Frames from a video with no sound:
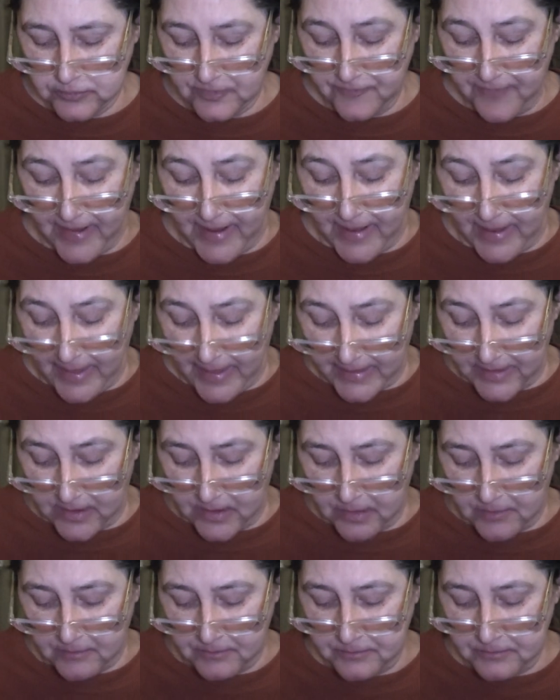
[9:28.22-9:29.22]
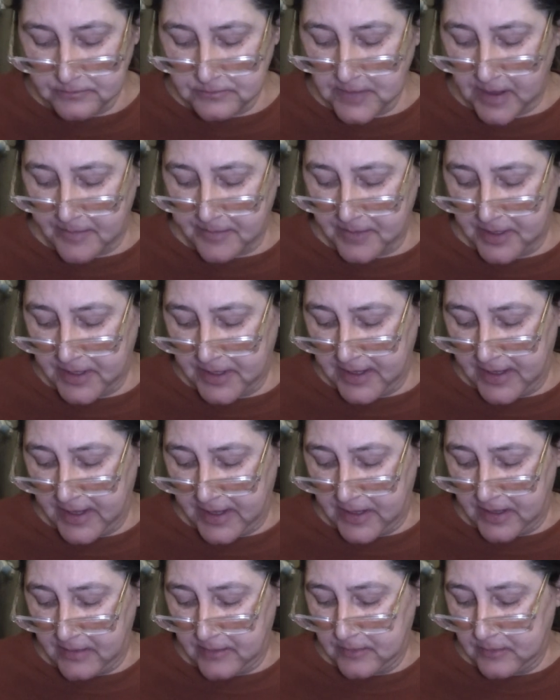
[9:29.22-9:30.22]
if I like them, I'm going
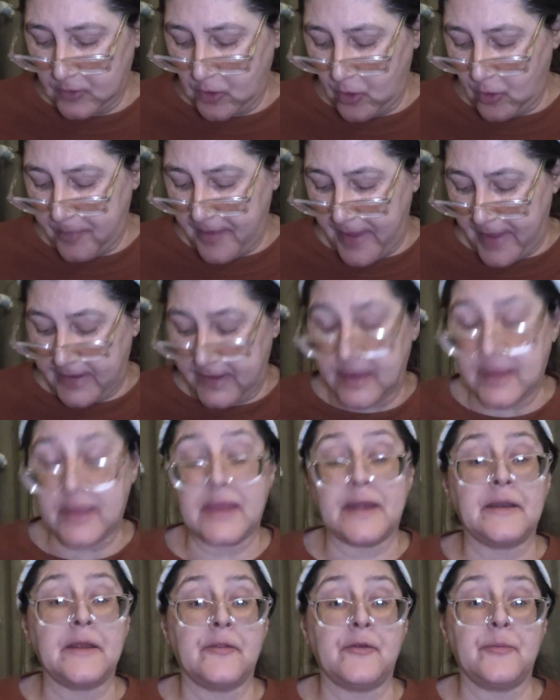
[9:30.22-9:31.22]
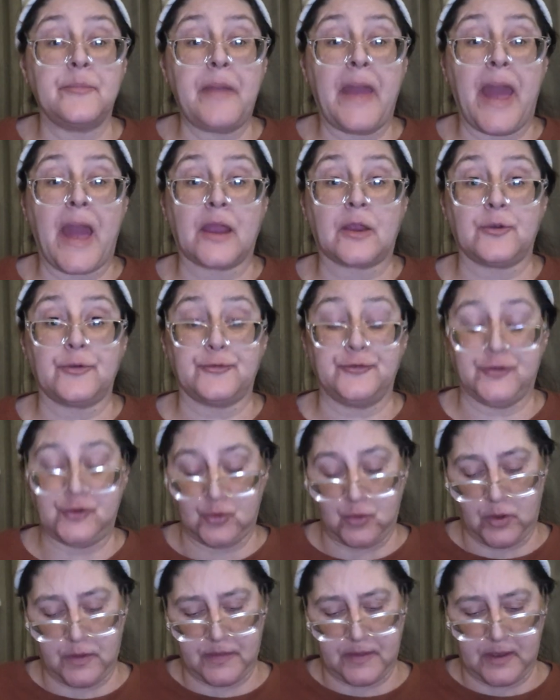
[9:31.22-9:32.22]
to go back and get another pack or
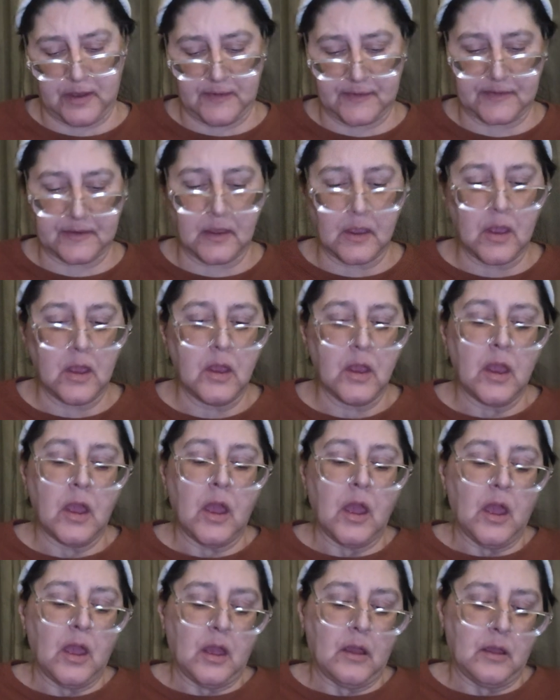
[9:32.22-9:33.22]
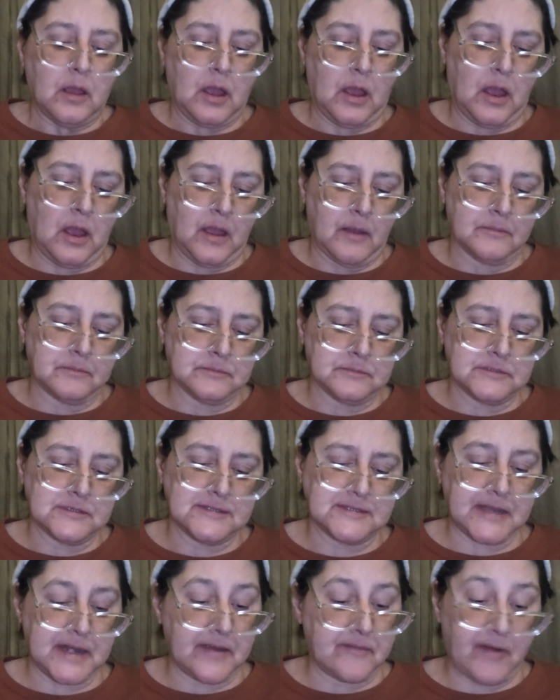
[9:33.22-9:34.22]
two of these.
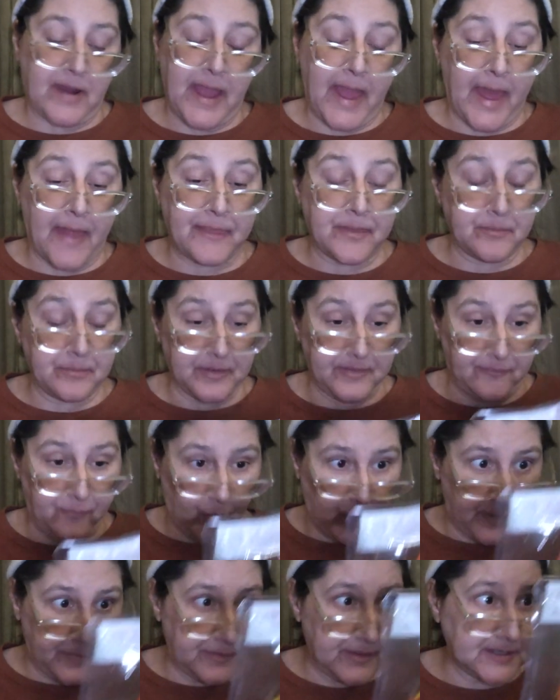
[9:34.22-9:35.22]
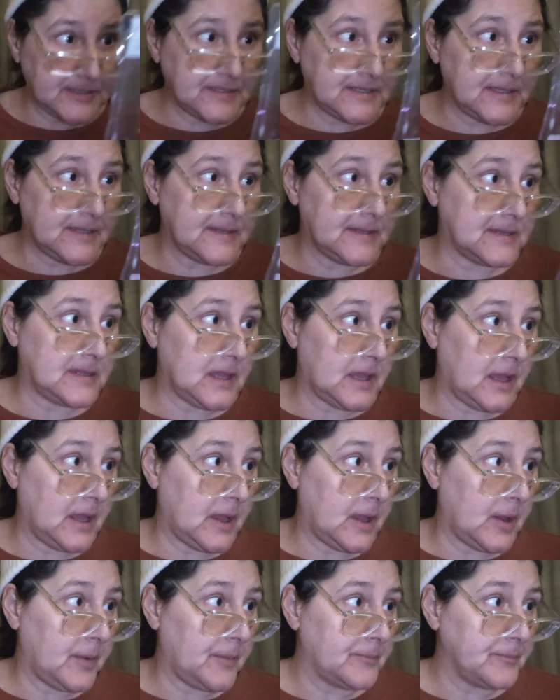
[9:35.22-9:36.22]
Because I never had them before. This is
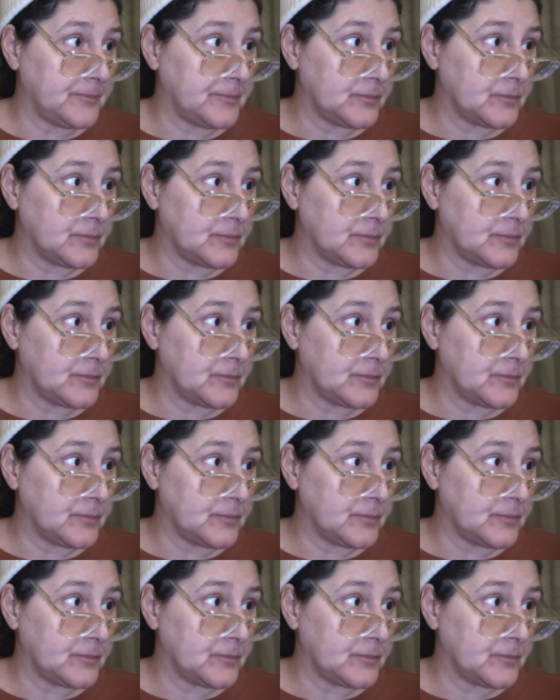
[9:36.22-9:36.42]
the